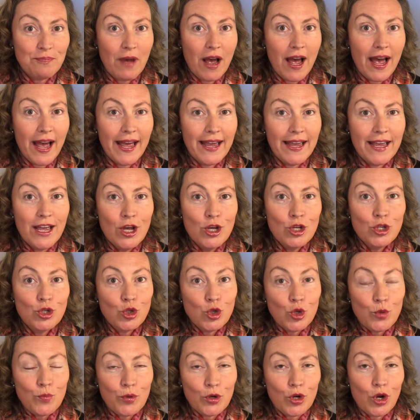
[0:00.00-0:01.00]
my
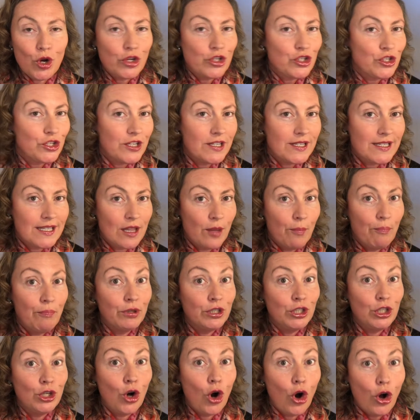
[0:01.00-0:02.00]
superconscious, the
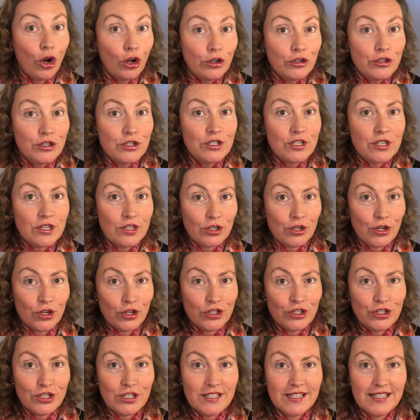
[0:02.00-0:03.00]
beyond the
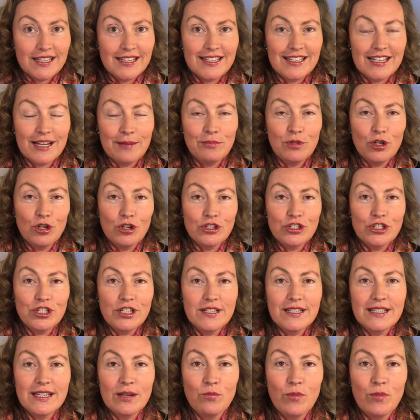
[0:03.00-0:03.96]
conscious and the subconscious,